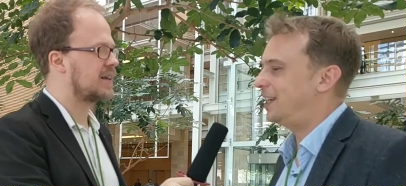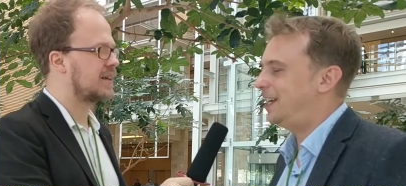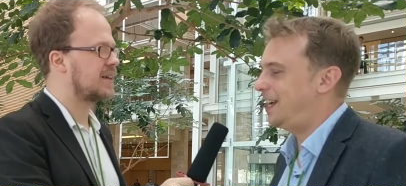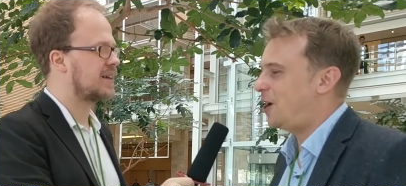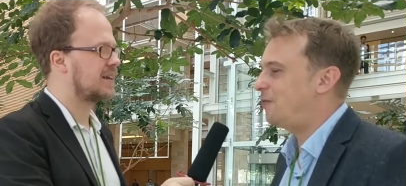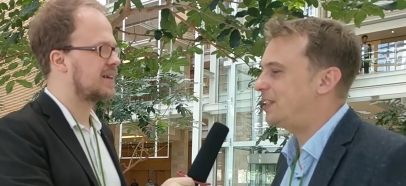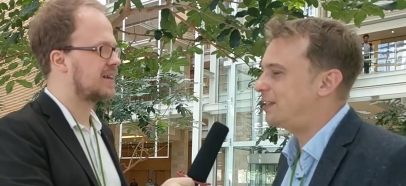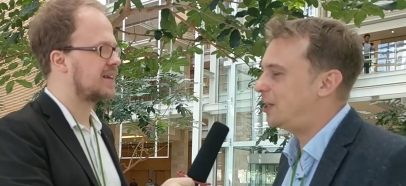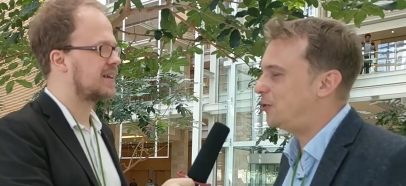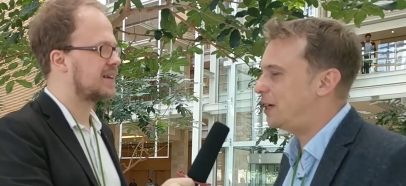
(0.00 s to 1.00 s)
Speaker 1: I always
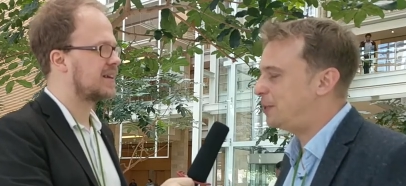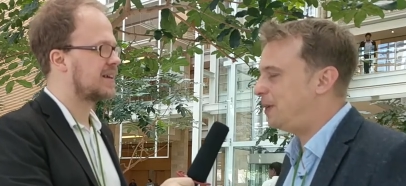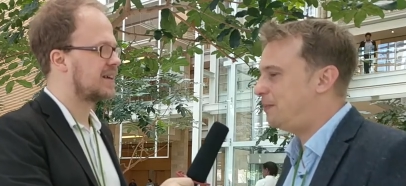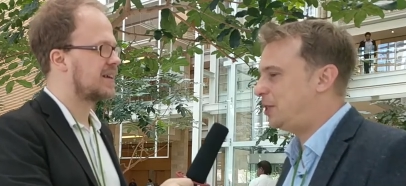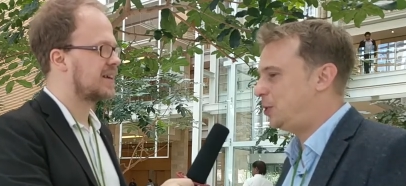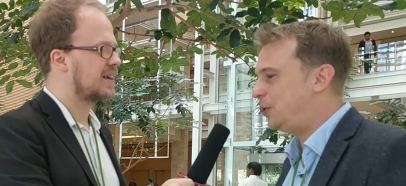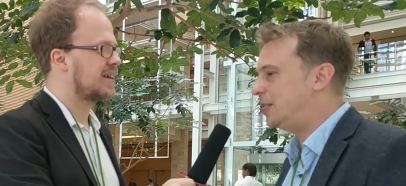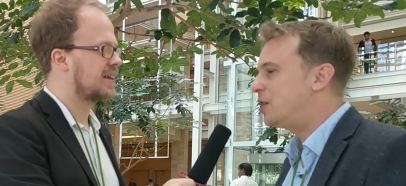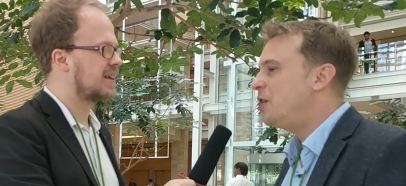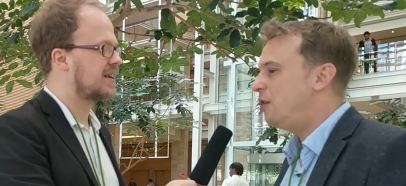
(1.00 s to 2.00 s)
try to explain my
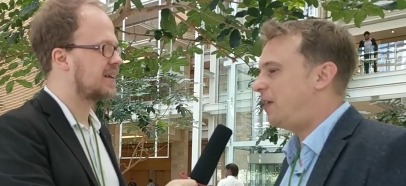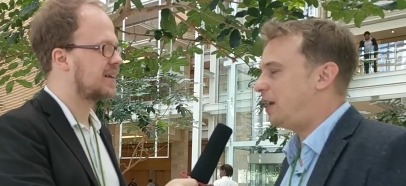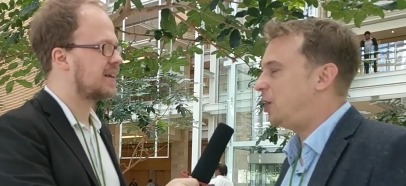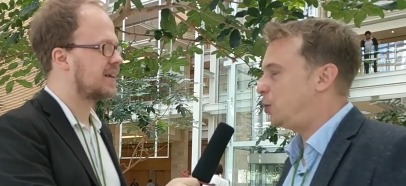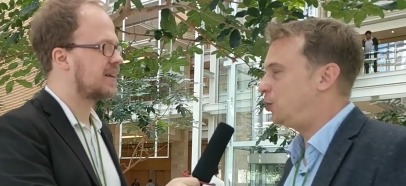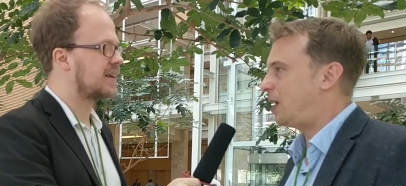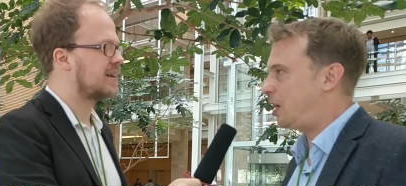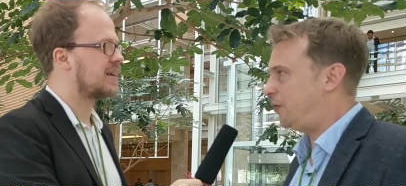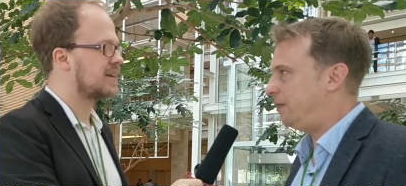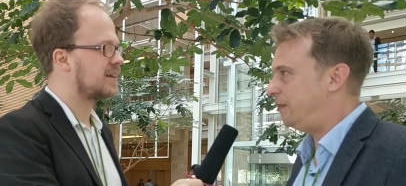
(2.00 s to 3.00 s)
students why they should
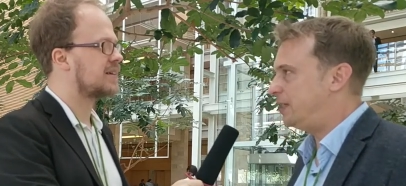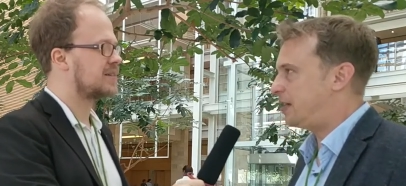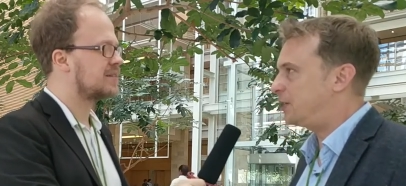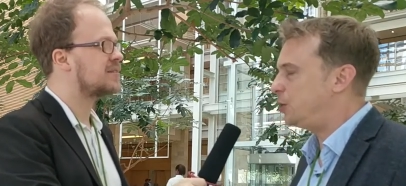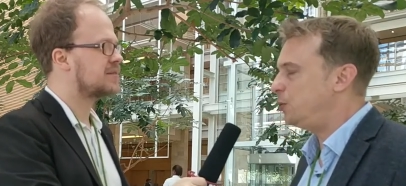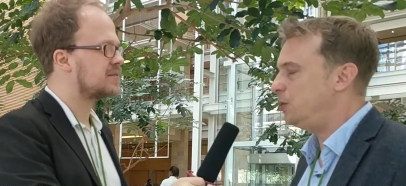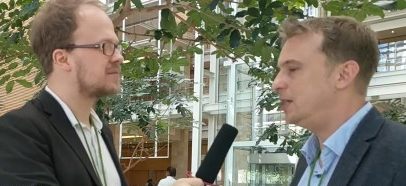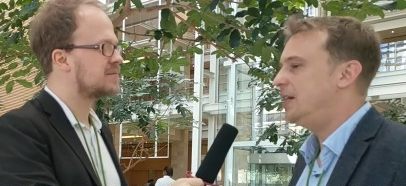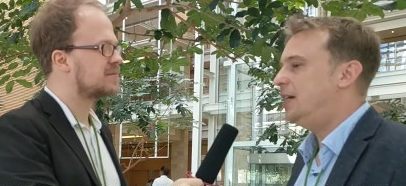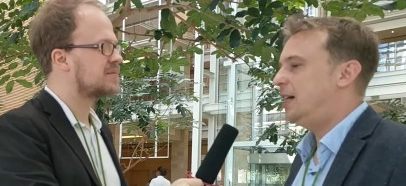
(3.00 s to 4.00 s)
agree with this
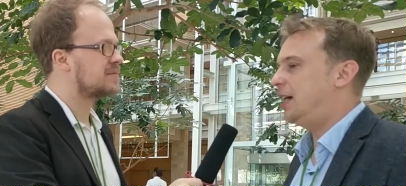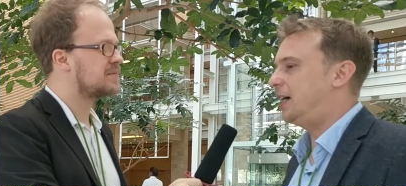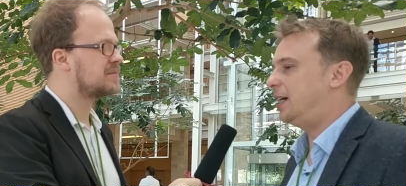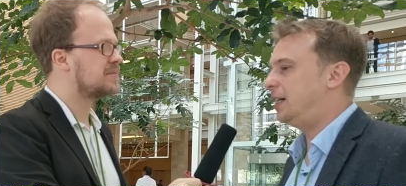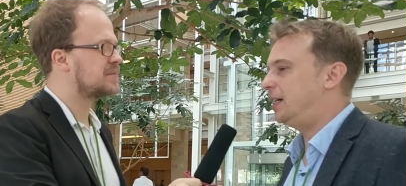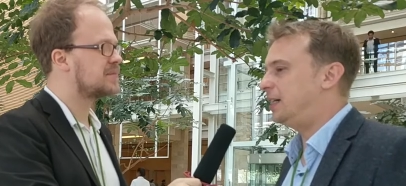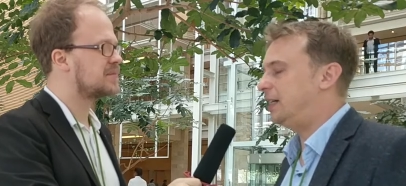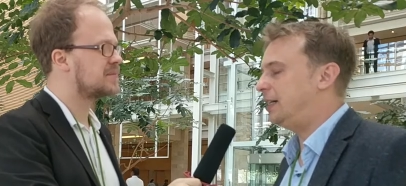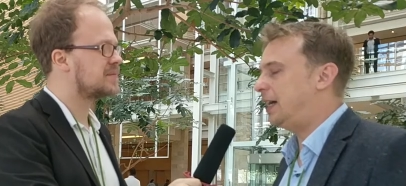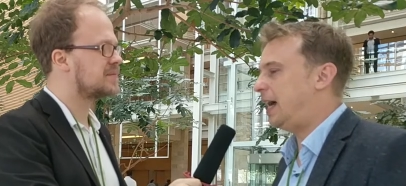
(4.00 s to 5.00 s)
attitude,
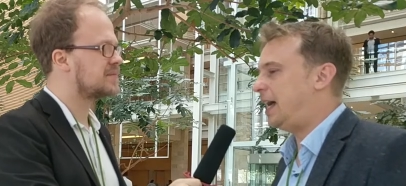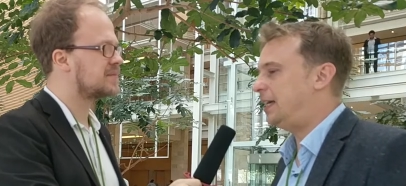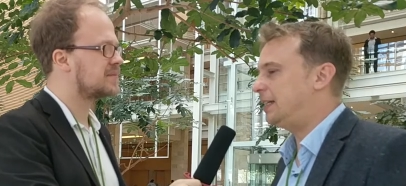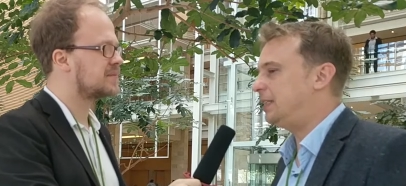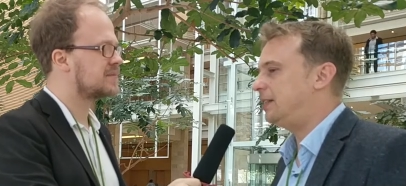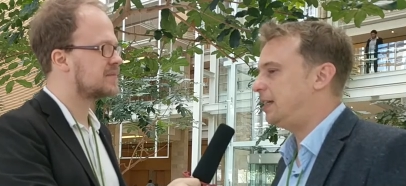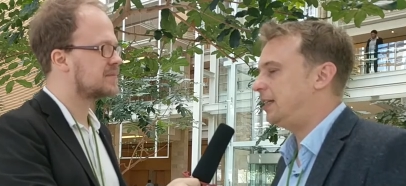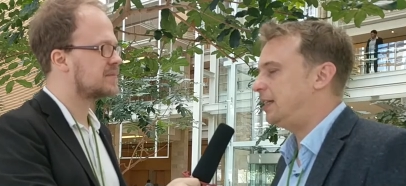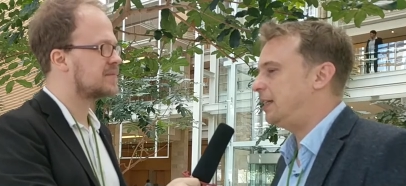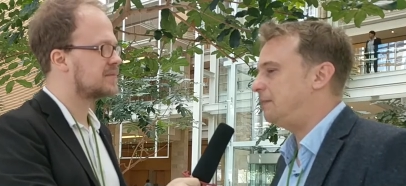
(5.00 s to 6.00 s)
uh, and I
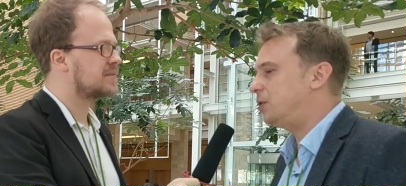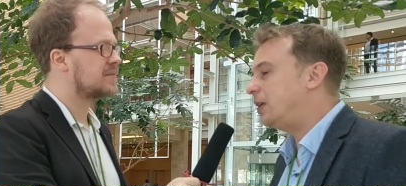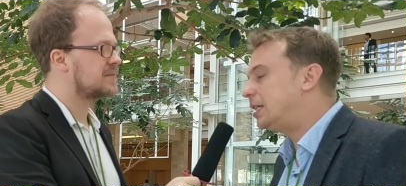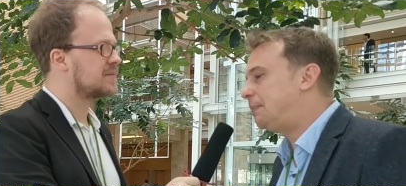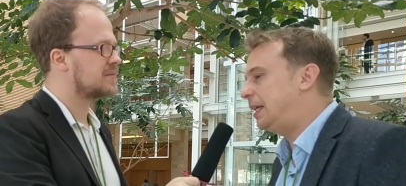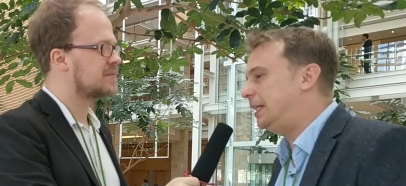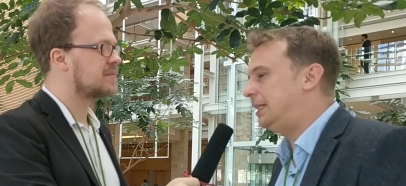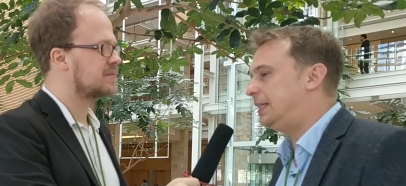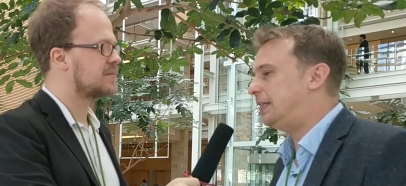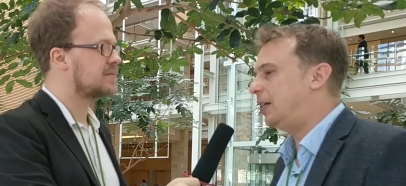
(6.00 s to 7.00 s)
try them to
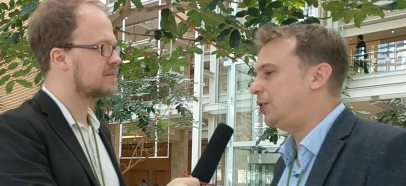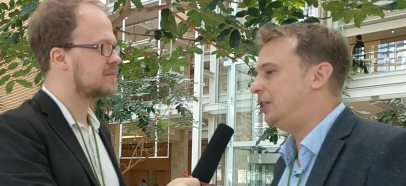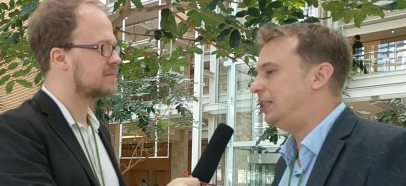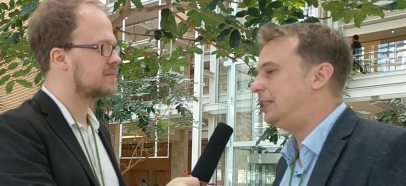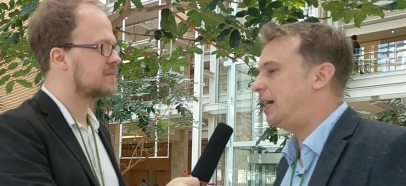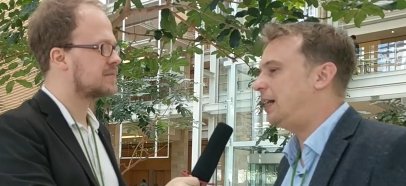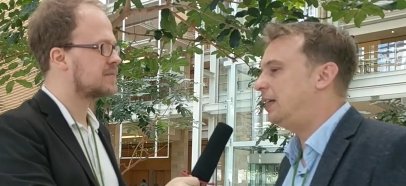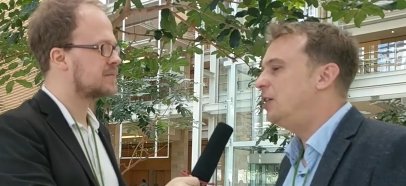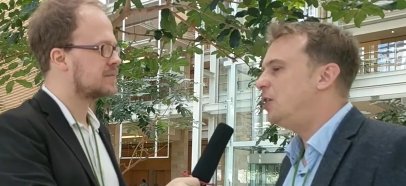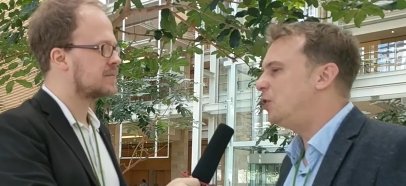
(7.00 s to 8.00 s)
explain that actually
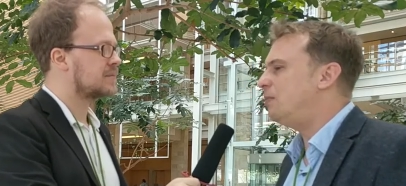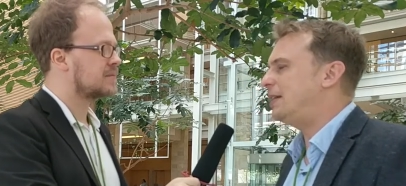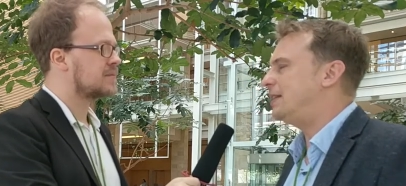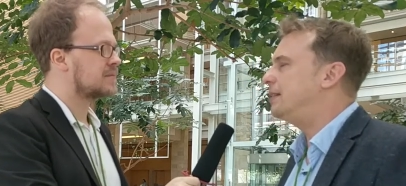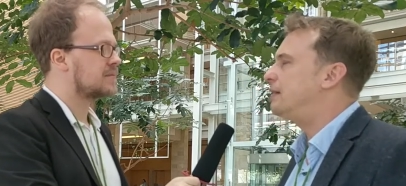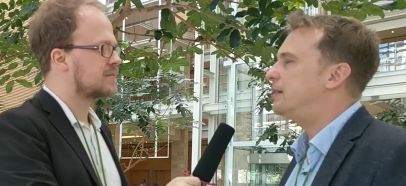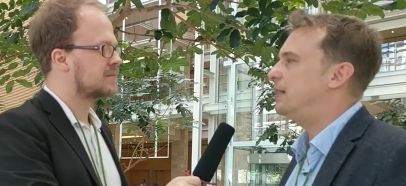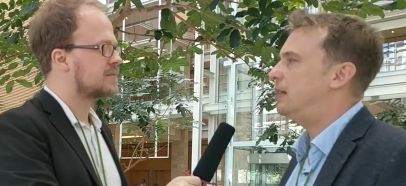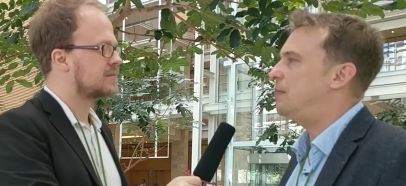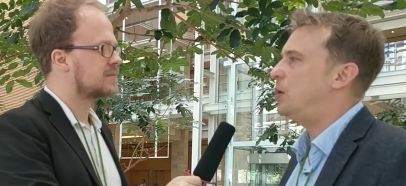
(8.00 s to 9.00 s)
nobody is
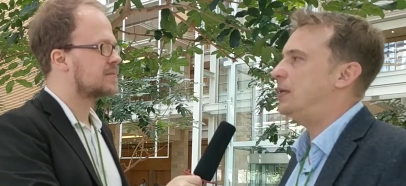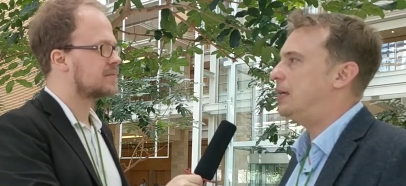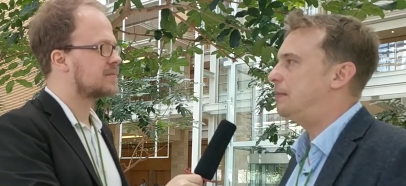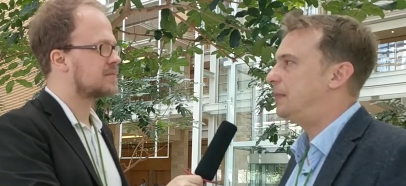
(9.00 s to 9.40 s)
interesting about them